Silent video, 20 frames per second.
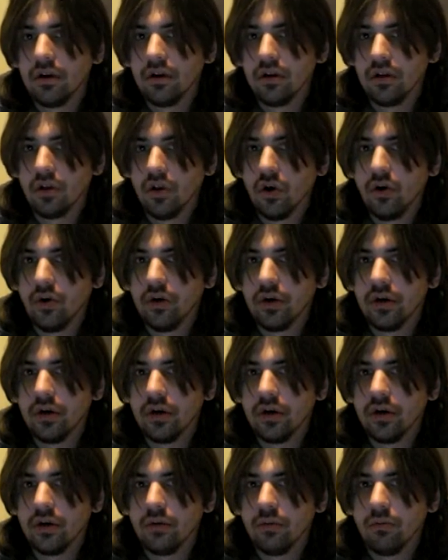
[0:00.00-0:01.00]

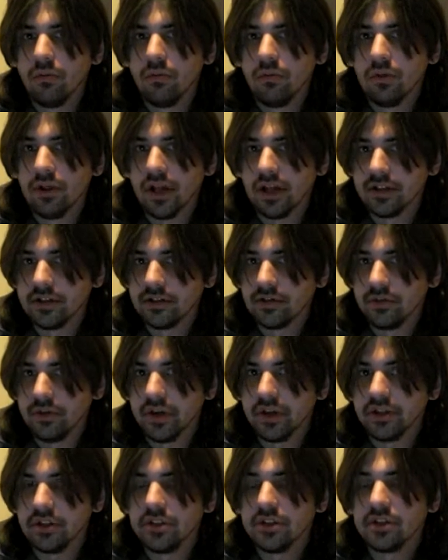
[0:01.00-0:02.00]
lower, less
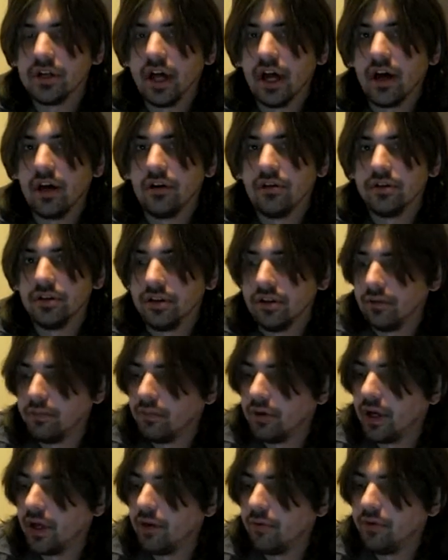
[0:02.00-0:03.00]
rich sound, you'd
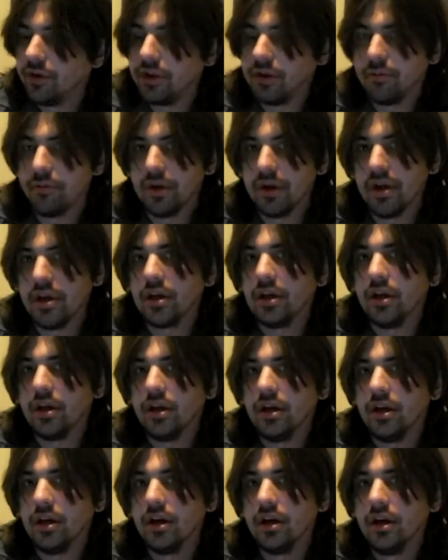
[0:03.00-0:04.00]
play with your
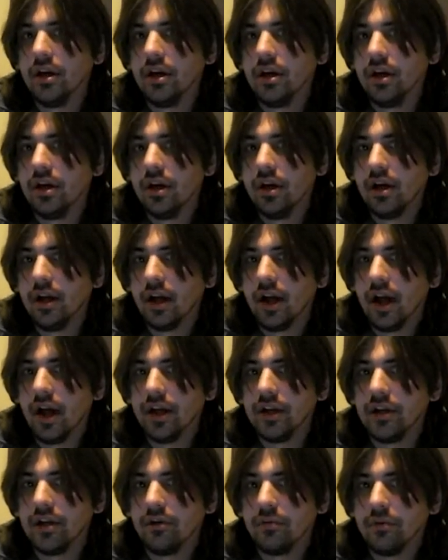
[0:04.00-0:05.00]
pinky
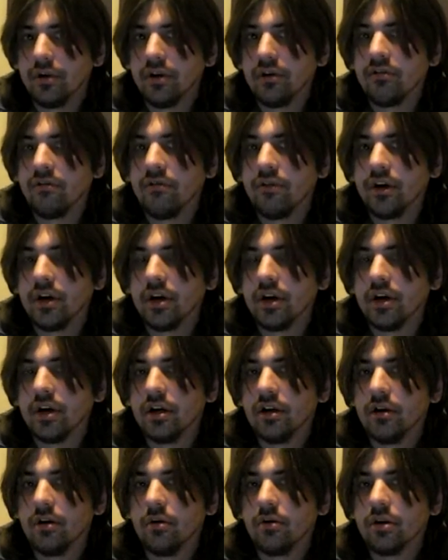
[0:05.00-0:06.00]
and your ring
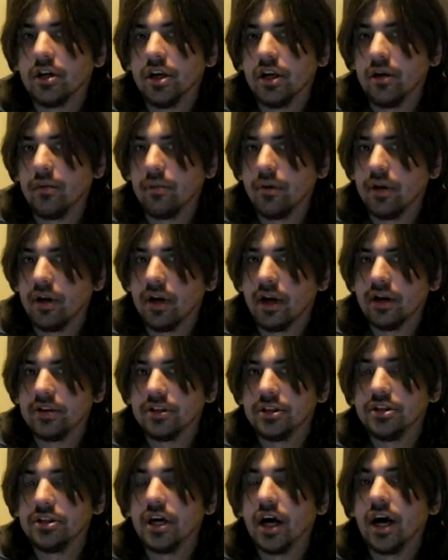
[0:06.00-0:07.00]
finger, keeping it as
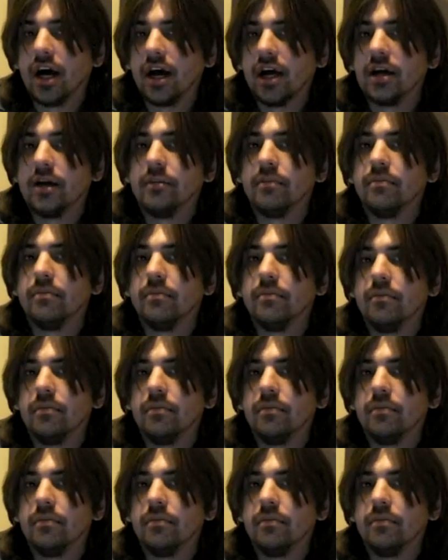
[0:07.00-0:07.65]
a chime,